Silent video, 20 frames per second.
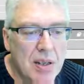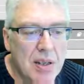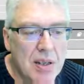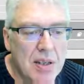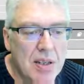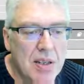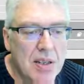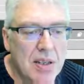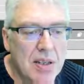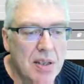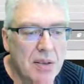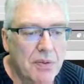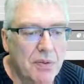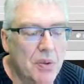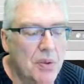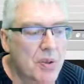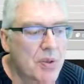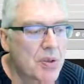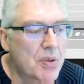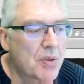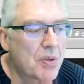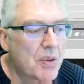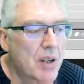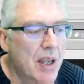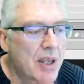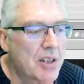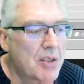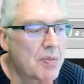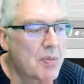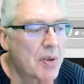This is a first order
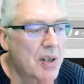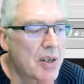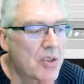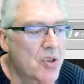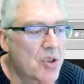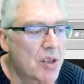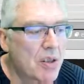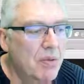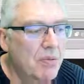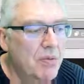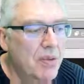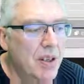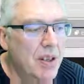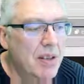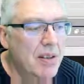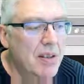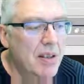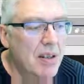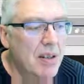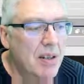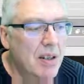exponential filter.